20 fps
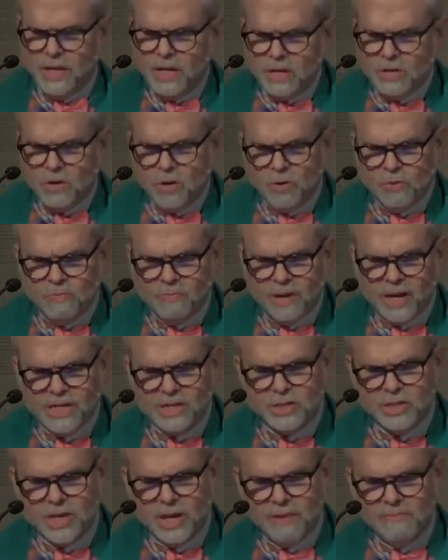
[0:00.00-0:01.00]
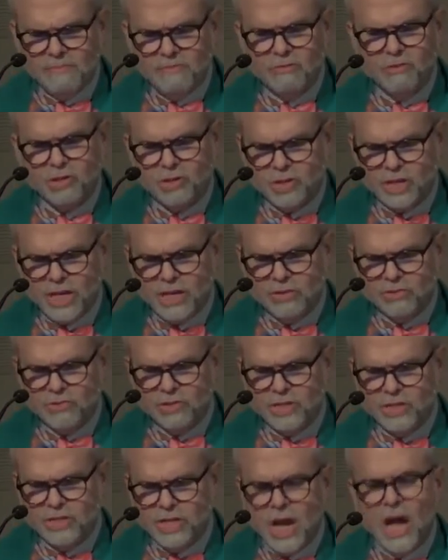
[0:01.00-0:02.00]
known by some for
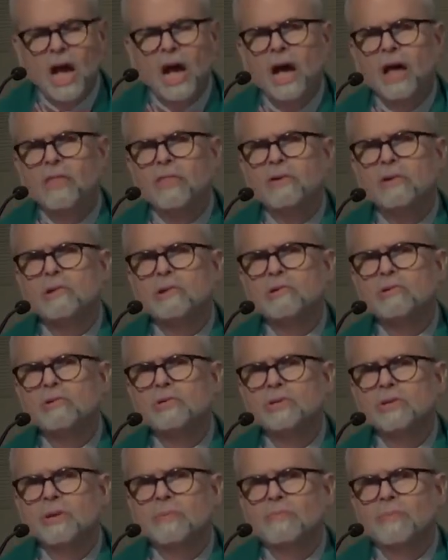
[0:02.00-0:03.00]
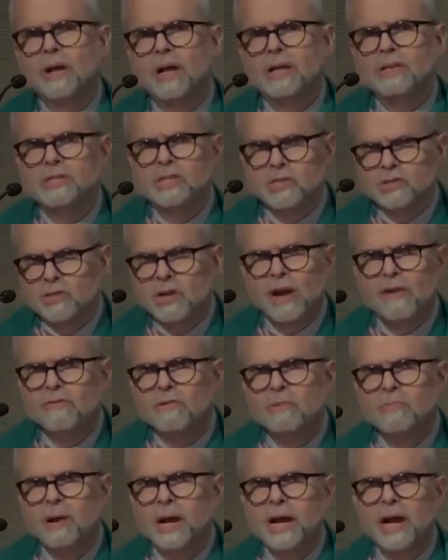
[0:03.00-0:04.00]
centuries, others
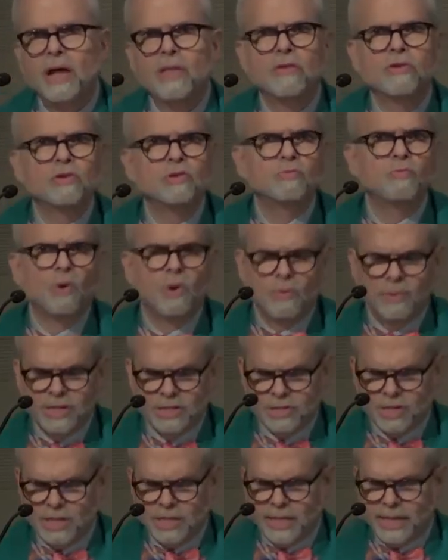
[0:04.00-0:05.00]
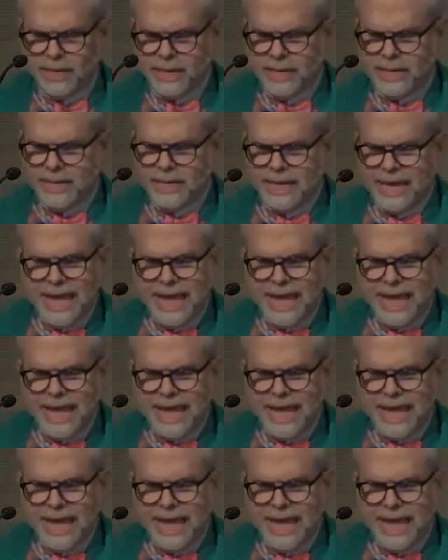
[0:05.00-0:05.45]
discovered by others more recently,